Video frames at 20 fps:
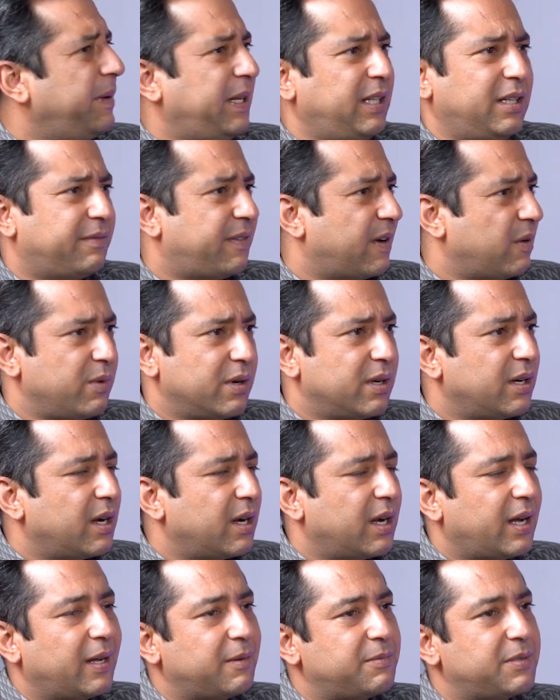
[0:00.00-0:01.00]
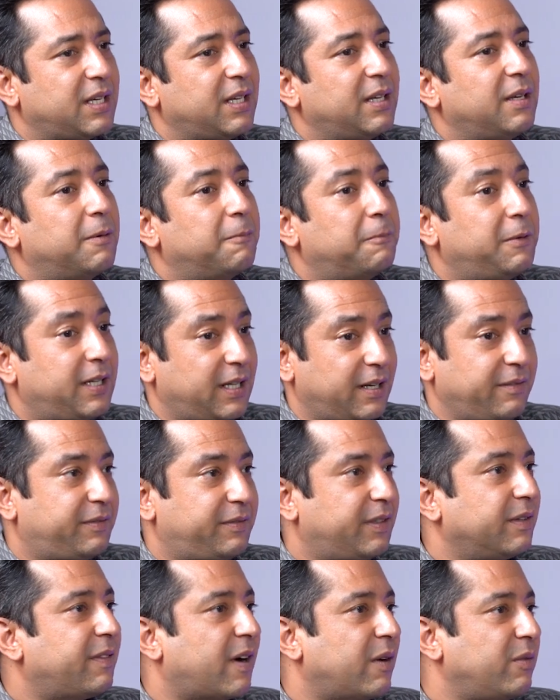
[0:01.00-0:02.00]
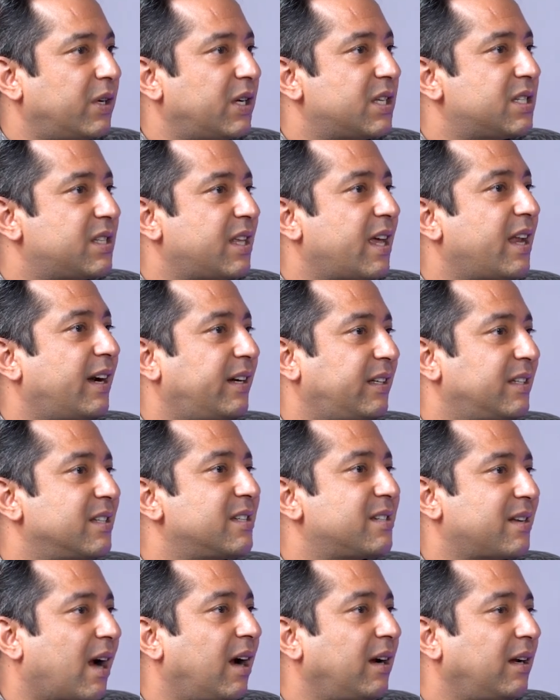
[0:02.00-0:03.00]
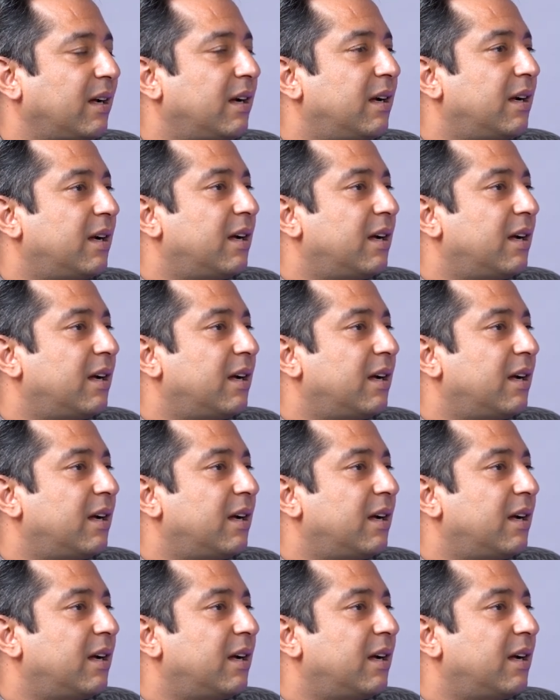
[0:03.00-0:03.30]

be the founder, I'm saying, but if the founder is there at the start,